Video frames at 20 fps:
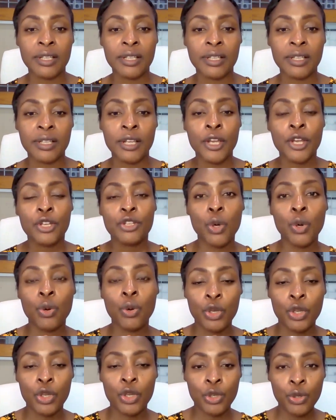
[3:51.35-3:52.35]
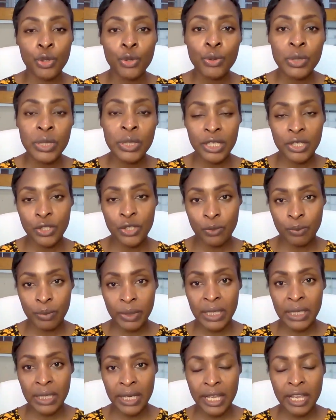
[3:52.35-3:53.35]
So you need to
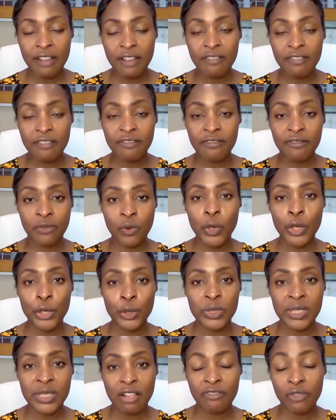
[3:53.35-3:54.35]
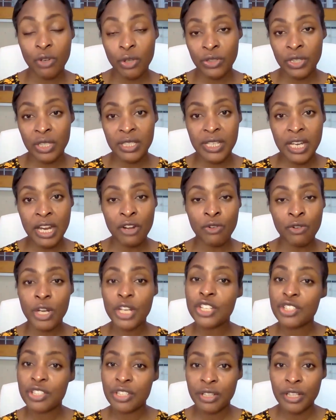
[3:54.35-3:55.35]
be clear for yourself on the
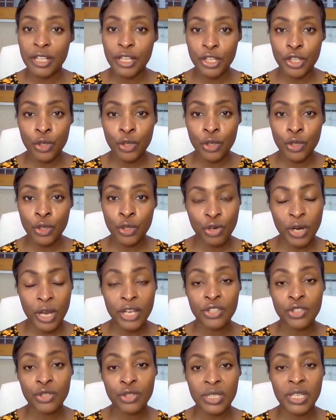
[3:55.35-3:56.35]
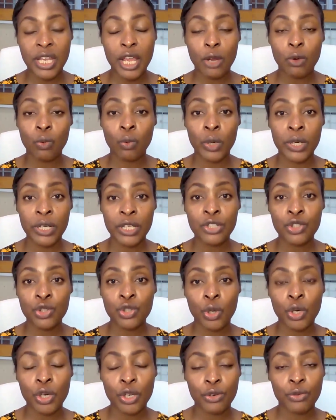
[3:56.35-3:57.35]
direction that you are trying to take. What is
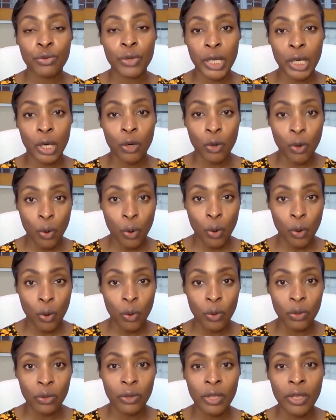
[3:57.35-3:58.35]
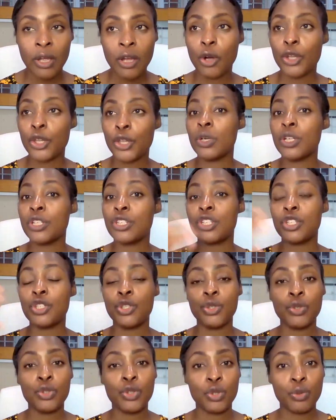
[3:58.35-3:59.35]
your career goal? Are you wanting
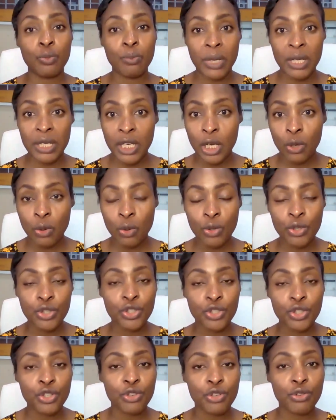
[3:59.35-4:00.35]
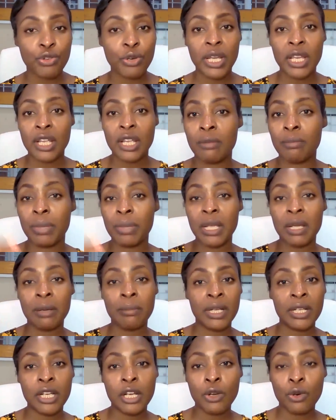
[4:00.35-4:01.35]
to do money laundering and money
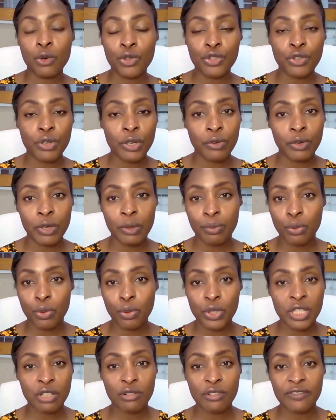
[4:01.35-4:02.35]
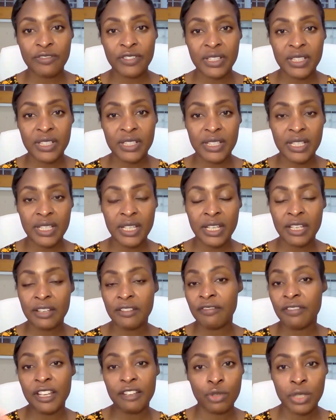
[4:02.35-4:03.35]
laundering reporting officer in 5 to
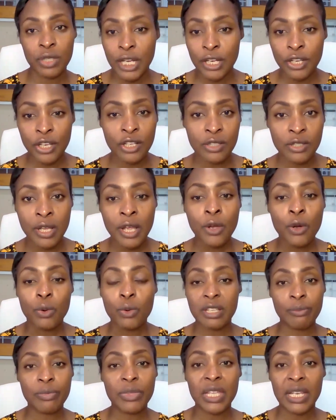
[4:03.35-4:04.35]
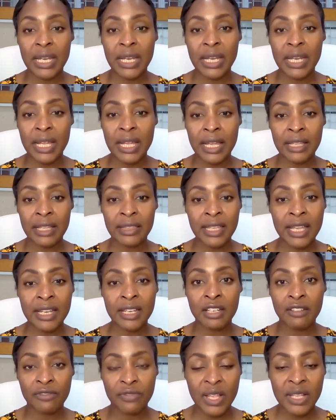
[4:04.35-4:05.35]
10 years or something like that? And if
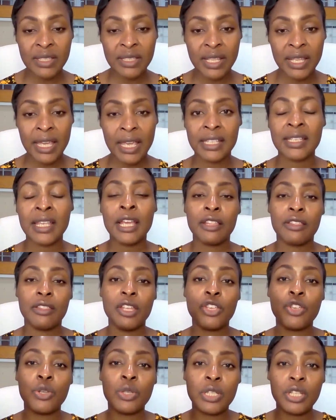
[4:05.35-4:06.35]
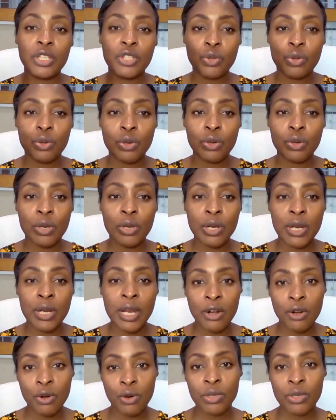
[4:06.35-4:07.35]
that's the case, then you need to
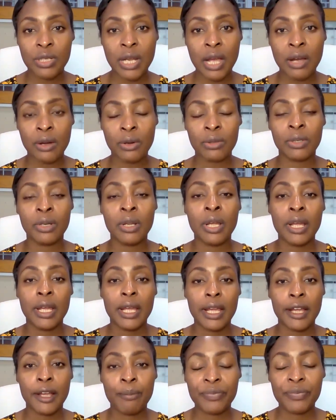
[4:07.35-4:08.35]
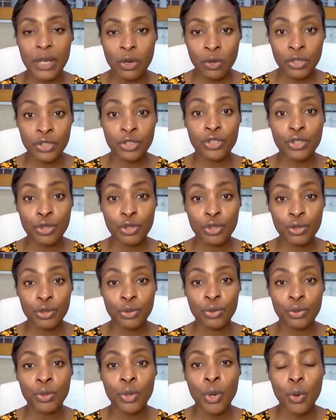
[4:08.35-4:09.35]
narrow down onto
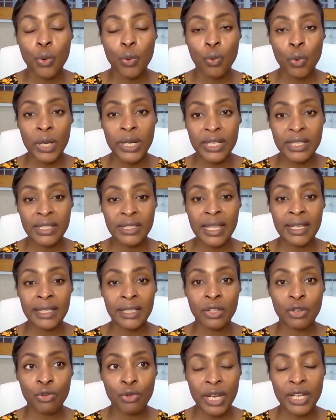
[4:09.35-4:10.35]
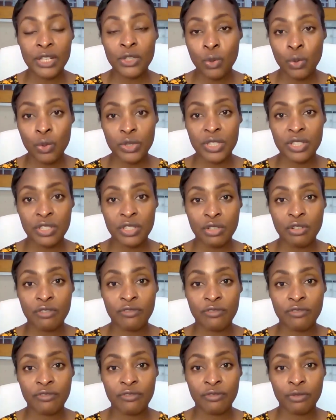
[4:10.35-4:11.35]
what exactly the right courses are
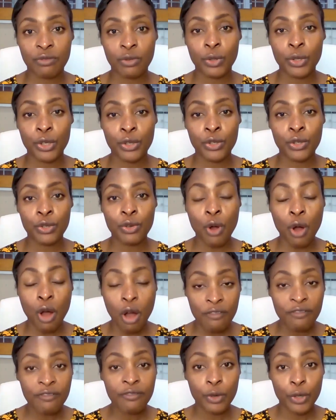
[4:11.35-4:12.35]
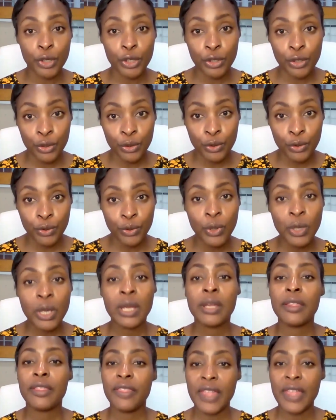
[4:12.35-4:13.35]
for you
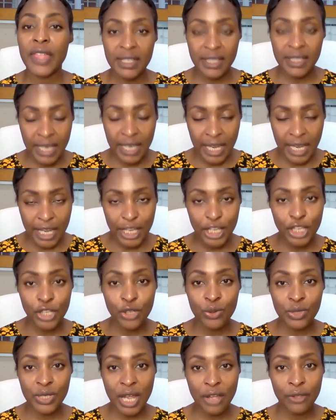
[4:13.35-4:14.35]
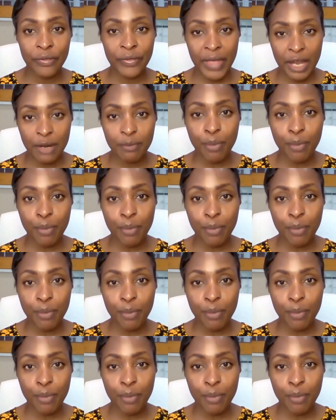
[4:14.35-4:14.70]
that take you down that path.